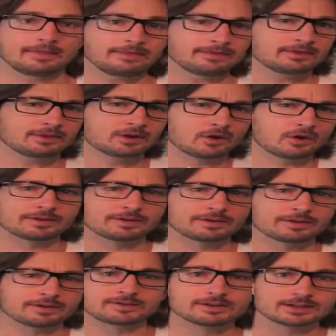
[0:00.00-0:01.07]
put out.
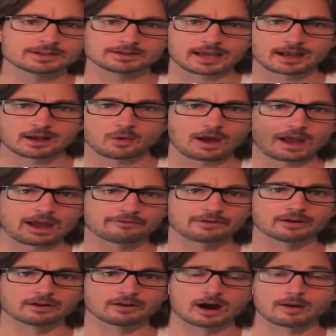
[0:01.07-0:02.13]
At least it
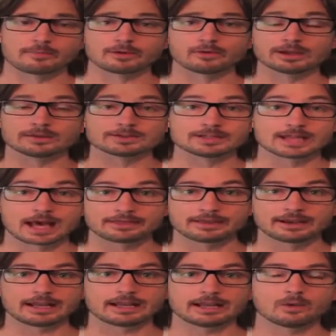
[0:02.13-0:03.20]
appears at
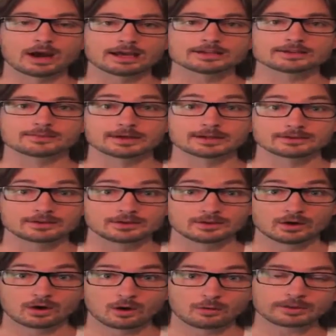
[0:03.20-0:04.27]
this rate,
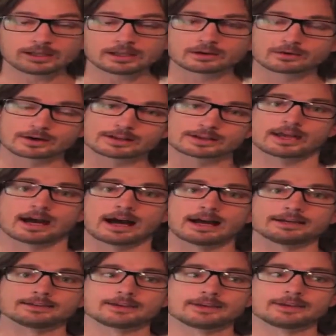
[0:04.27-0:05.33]
at this
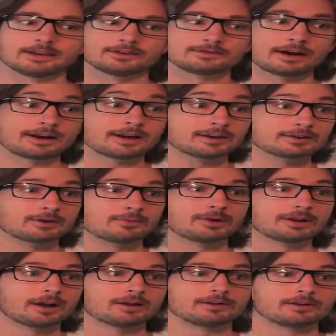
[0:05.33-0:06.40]
virality, than anything I would
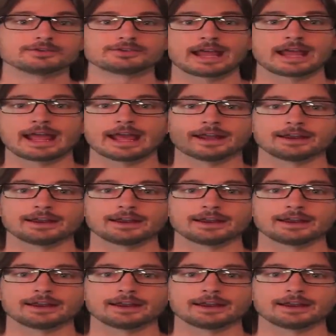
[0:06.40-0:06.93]
have to say about the